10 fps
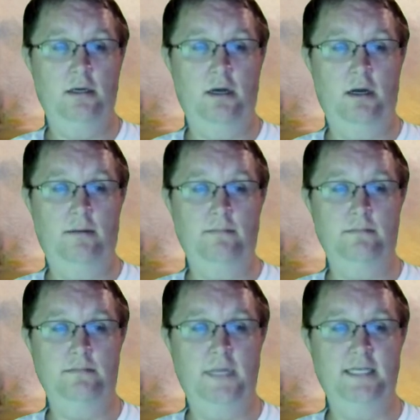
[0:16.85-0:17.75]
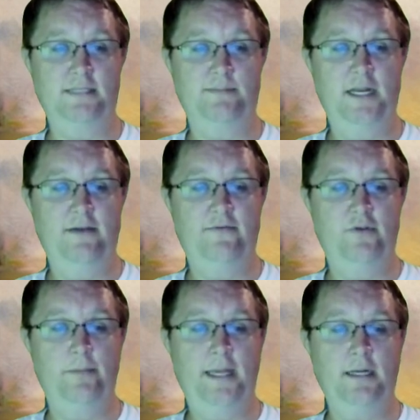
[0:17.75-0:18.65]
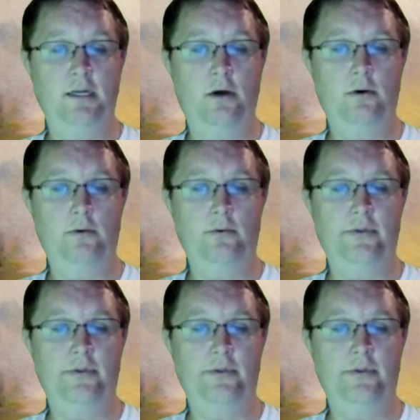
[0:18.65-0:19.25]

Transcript: Um, as many of you may know,